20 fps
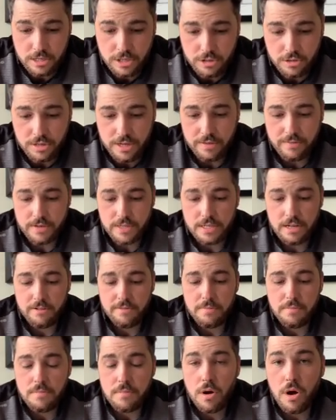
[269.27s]
You'll give
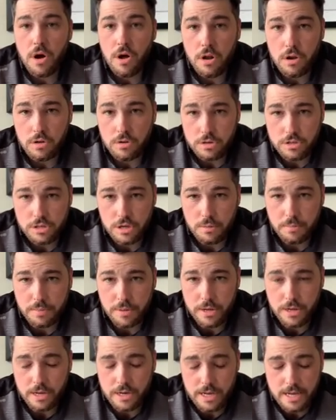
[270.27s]
yourself more looks at
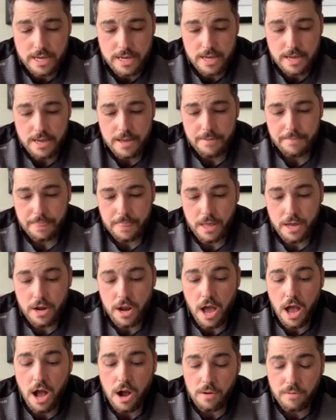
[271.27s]
birdie and
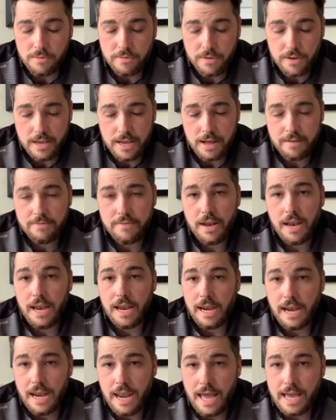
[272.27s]
hopefully have
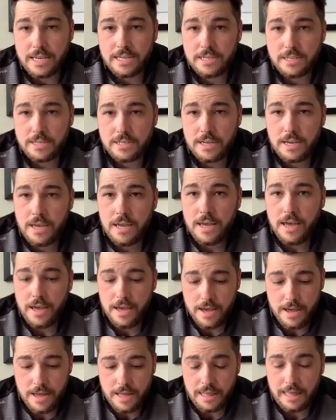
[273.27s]
less
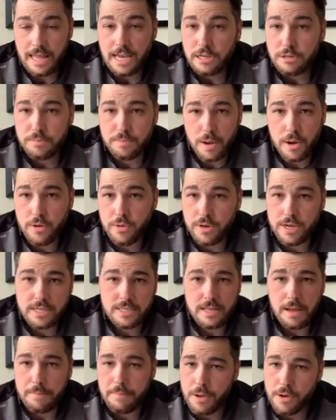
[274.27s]
uh, less bogeys.
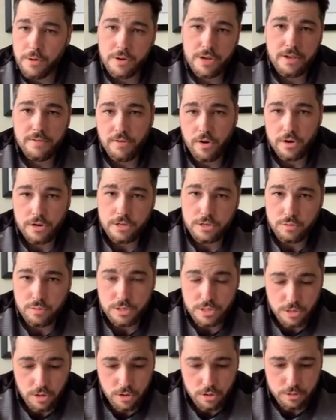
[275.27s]
That bogey avoidance we
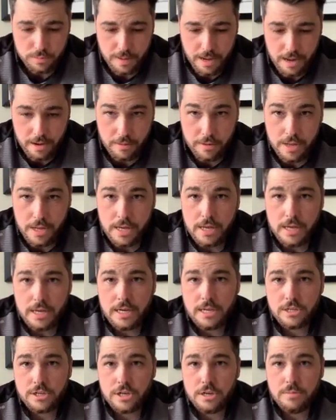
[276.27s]
talked about,
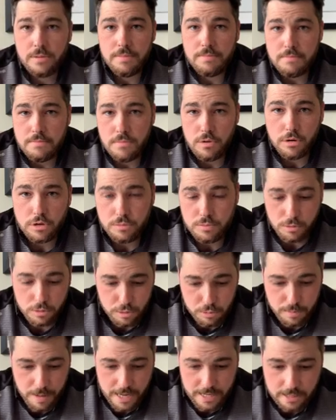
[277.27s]
it's going to be much,
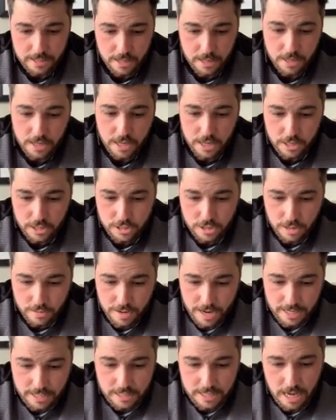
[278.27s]
much better. So
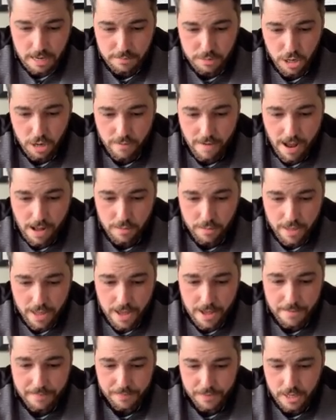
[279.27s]
next time you're out
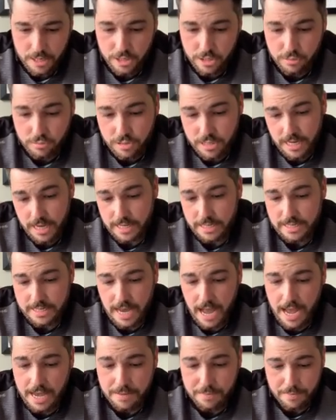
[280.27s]
there and you see a
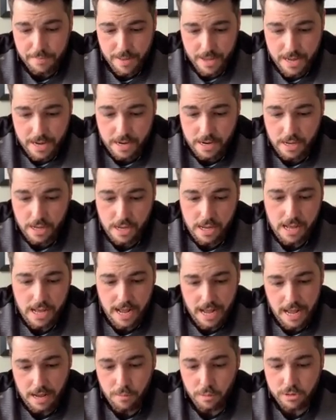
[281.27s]
tight pin,
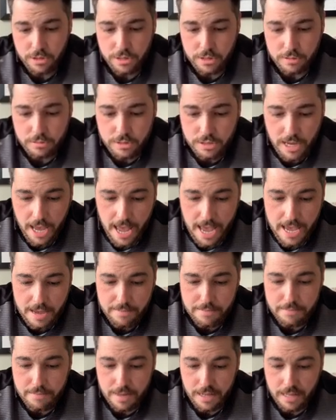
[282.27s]
I want you to
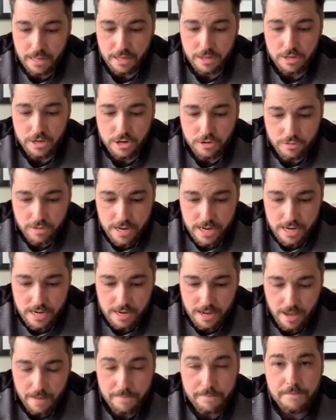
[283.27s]
aim middle of the green
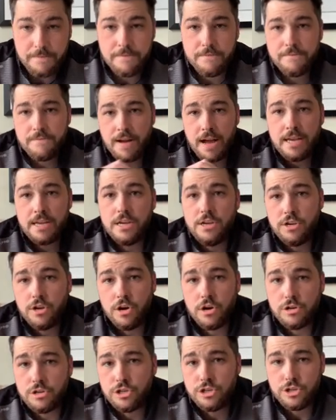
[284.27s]
and fire
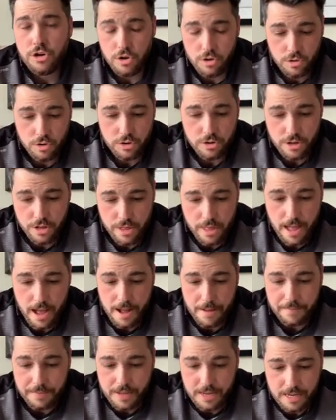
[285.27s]
your shotgun at
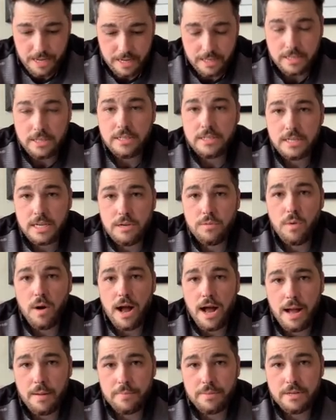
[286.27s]
that and see what
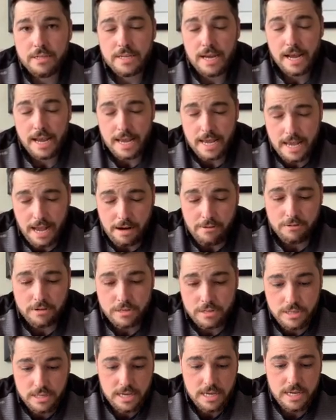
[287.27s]
happens. I
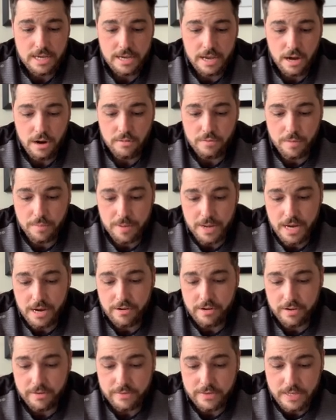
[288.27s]
guarantee over a
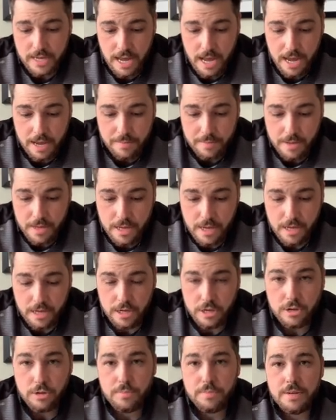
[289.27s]
period of time,
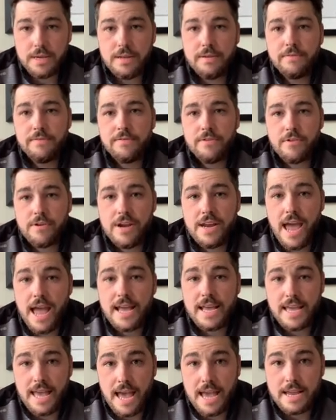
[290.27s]
you'll be in for a
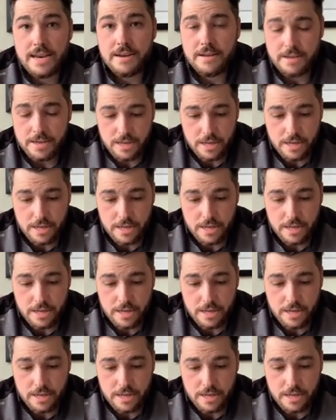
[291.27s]
net gain.